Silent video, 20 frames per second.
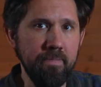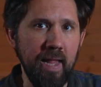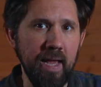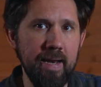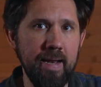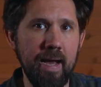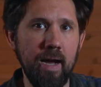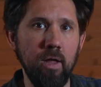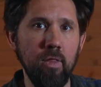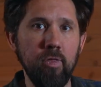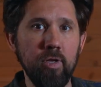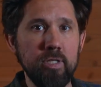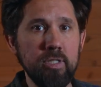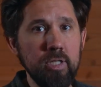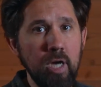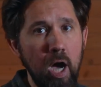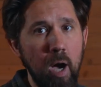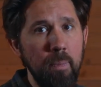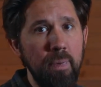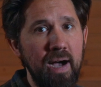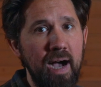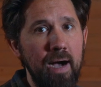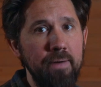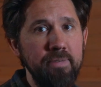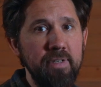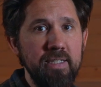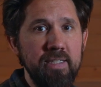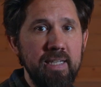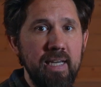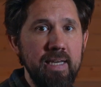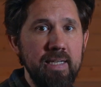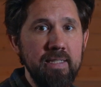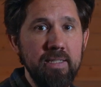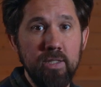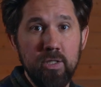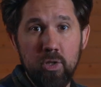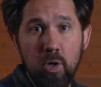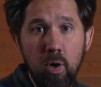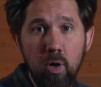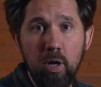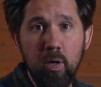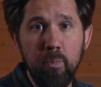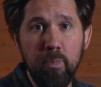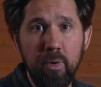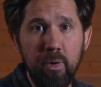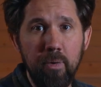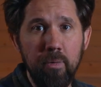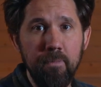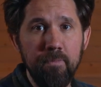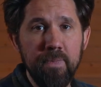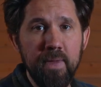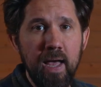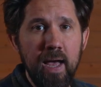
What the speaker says: Now, the top half contains the toilet bowl,